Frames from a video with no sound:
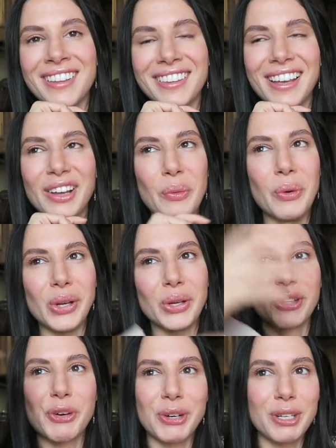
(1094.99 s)
like what
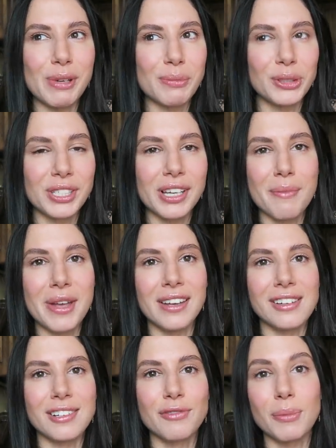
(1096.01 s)
you're going to be able to
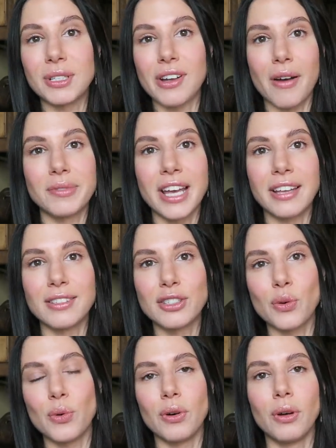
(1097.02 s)
command from a top 10
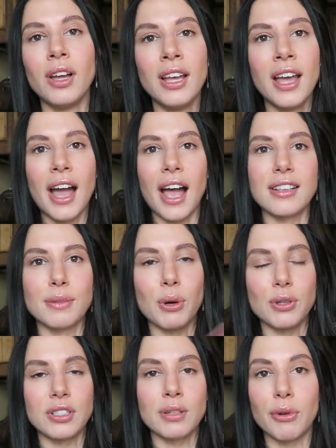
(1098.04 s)
school as
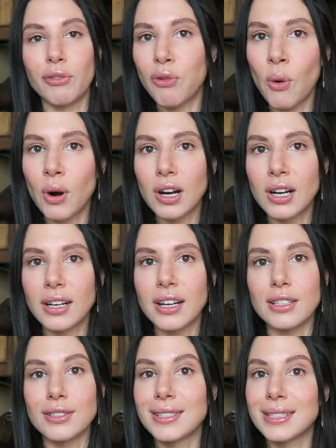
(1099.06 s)
opposed to before
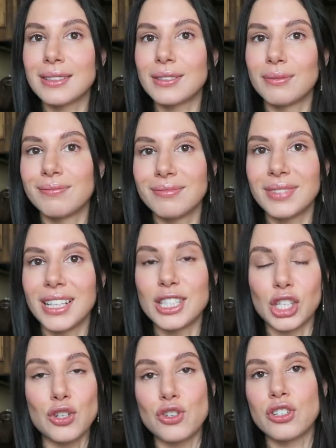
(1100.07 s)
is, it's
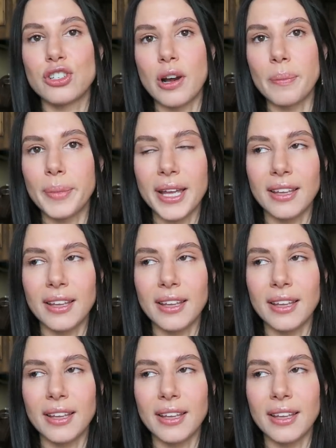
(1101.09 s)
a huge jump.